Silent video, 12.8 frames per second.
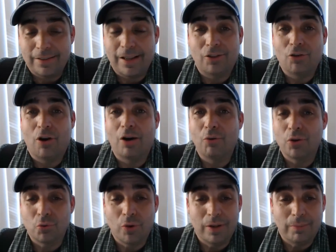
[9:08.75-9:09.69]
That dog
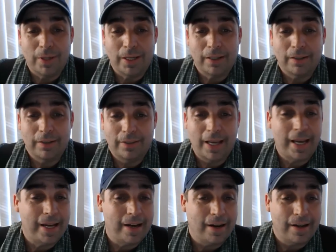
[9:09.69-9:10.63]
was with me
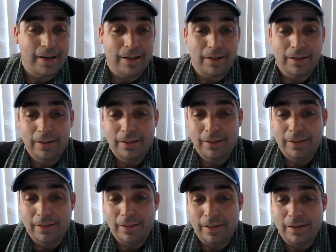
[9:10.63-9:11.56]
day and night.
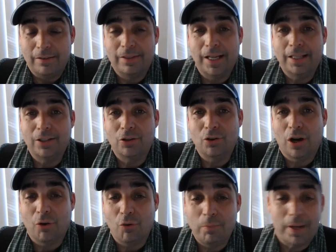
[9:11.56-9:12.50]
Uh, take the
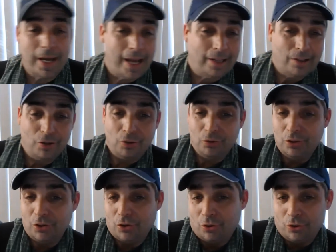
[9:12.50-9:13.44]
dog with me. Had a little,
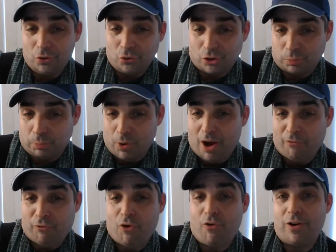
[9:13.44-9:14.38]
you know, a little
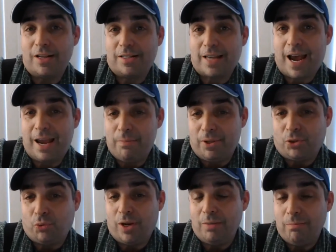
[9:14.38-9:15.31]
spot for her on the side
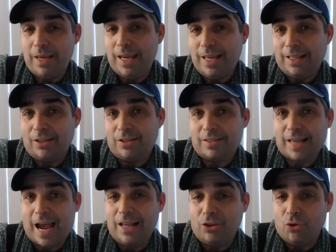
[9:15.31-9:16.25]
between me and the
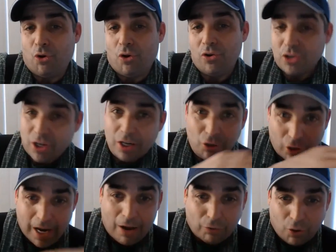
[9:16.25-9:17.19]
side door, and she'd
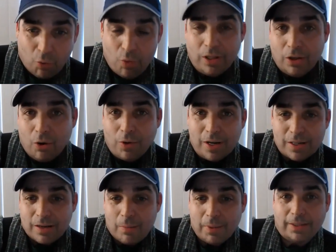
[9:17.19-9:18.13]
look out the window in
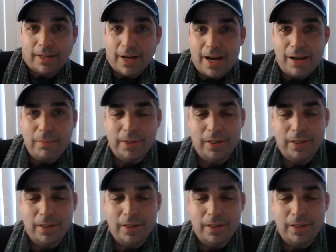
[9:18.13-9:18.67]
the summertime.